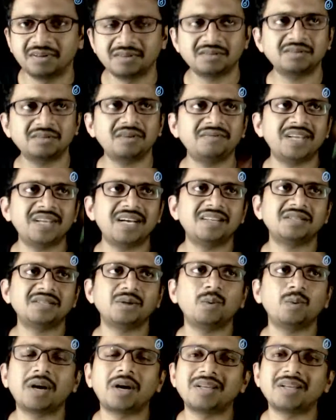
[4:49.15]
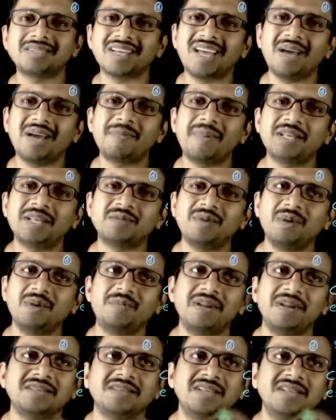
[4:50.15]
So if that is so, what is a plus b
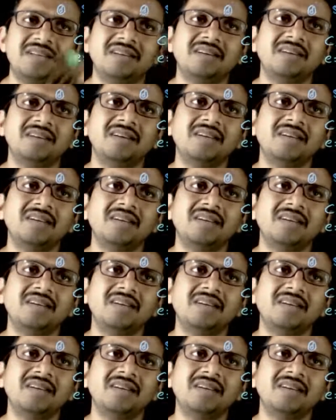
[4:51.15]
plus c?